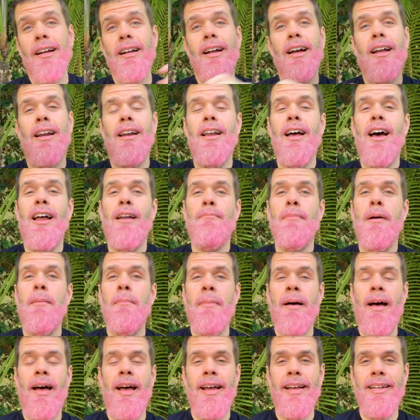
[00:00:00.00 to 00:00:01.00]
got a lot on my
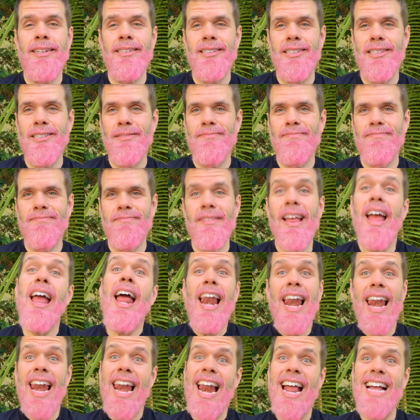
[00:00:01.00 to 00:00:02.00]
mind.
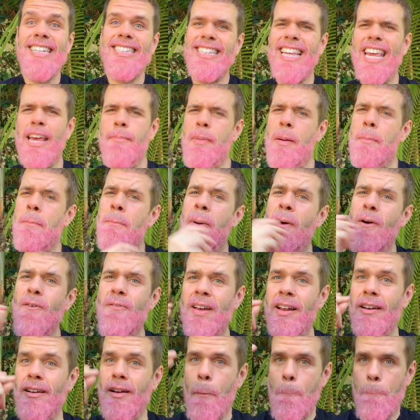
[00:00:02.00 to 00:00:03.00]
Let's keep it
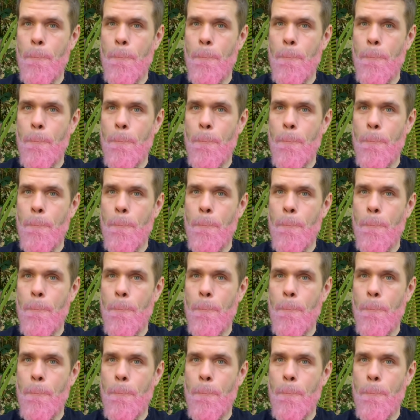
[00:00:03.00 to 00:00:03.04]
moving.